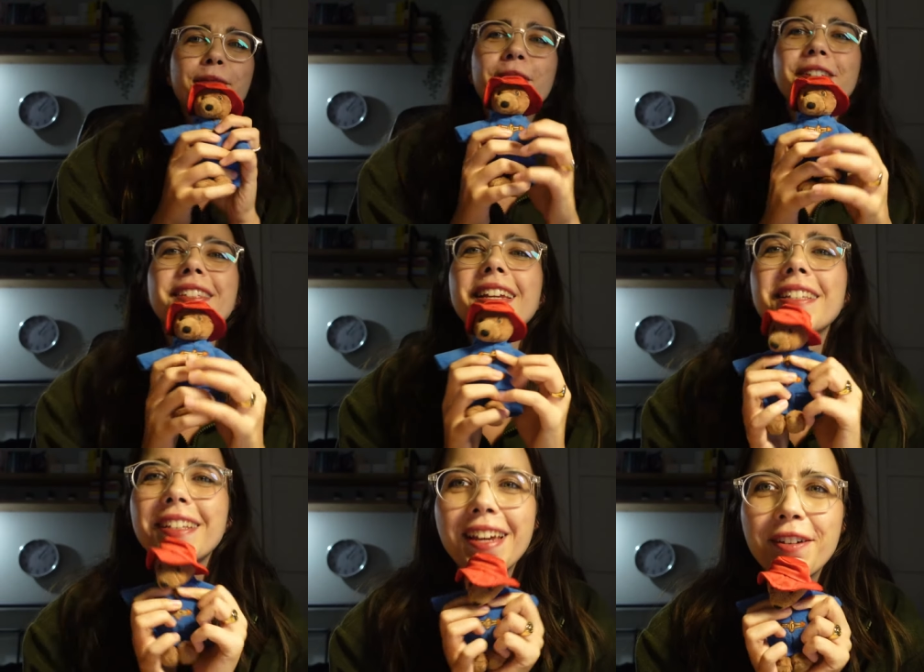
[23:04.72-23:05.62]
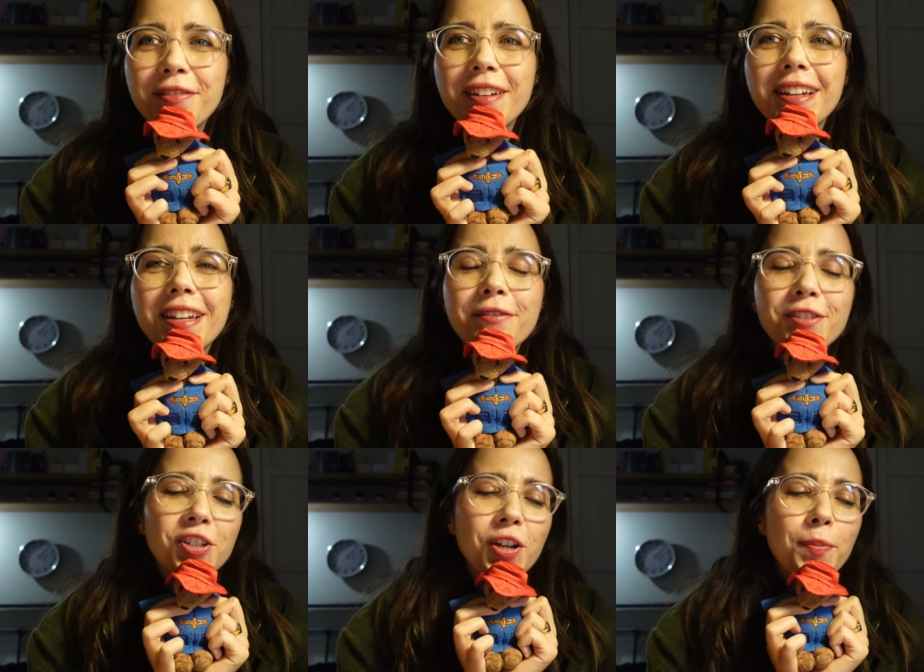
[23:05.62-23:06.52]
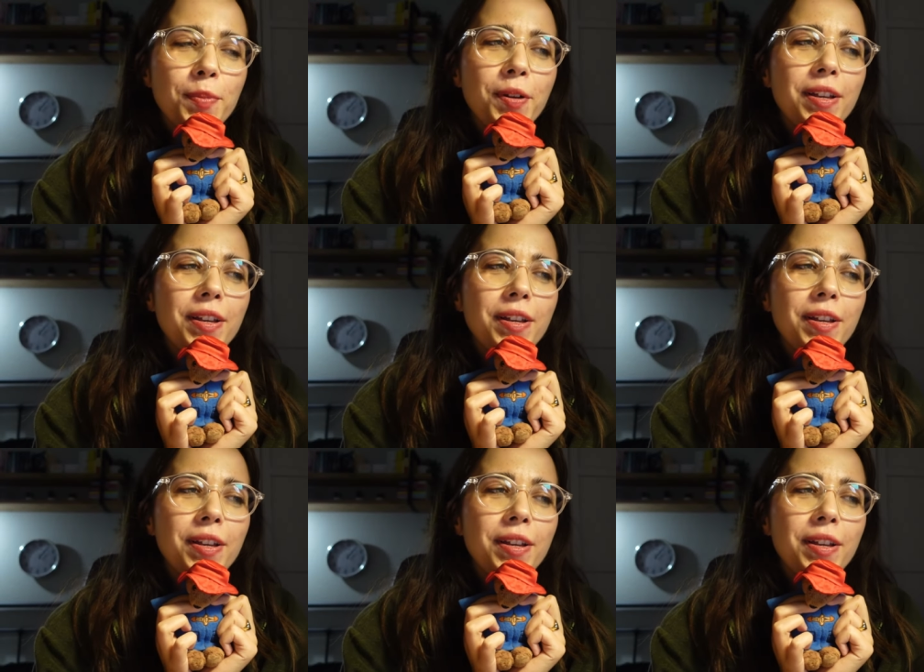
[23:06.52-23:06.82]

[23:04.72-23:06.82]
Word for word: because they did have a gift shop.